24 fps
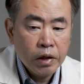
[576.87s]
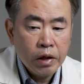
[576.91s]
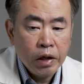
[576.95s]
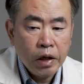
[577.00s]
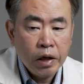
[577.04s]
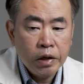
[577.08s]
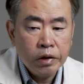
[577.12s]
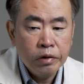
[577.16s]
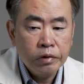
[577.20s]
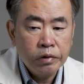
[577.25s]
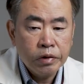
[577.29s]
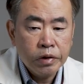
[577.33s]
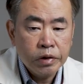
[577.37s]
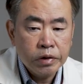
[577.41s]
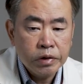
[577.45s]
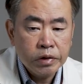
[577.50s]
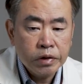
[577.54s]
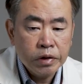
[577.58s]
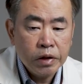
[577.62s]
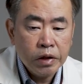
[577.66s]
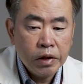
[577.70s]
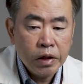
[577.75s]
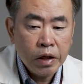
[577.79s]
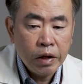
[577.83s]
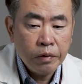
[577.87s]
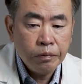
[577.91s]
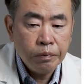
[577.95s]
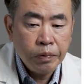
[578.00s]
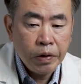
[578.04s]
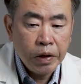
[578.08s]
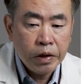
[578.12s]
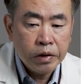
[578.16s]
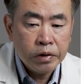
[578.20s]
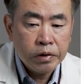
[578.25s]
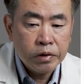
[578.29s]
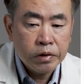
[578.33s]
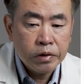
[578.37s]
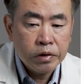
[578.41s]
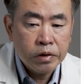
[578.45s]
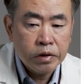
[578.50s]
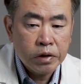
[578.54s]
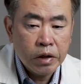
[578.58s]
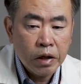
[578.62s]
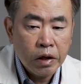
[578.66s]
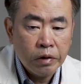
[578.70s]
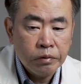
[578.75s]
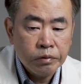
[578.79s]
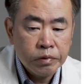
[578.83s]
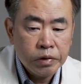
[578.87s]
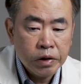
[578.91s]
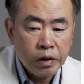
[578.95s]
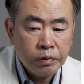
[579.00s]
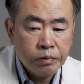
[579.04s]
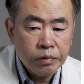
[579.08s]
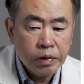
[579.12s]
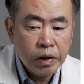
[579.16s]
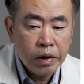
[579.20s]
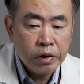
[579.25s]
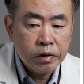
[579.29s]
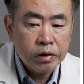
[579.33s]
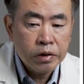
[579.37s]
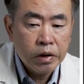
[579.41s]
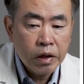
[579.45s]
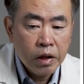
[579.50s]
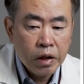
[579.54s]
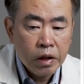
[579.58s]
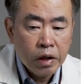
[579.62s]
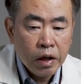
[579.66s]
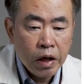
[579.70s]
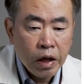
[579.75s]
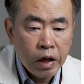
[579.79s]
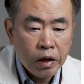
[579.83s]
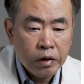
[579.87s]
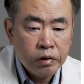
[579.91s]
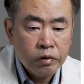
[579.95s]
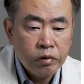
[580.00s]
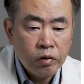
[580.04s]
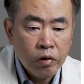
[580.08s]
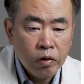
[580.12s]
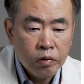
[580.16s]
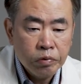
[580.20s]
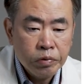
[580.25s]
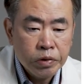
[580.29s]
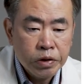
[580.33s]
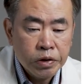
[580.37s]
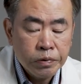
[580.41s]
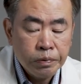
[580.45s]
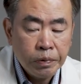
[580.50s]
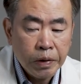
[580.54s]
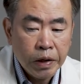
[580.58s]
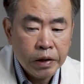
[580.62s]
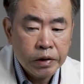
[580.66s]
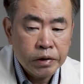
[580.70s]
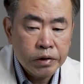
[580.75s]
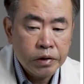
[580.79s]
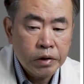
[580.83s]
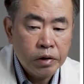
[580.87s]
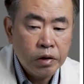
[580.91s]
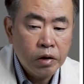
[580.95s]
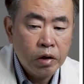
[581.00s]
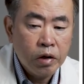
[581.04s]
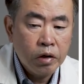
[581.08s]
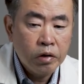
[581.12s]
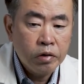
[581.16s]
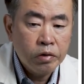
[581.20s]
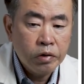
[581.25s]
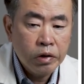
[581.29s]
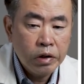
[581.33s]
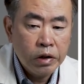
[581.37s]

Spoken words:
And you can see that patients sometimes had no response at all,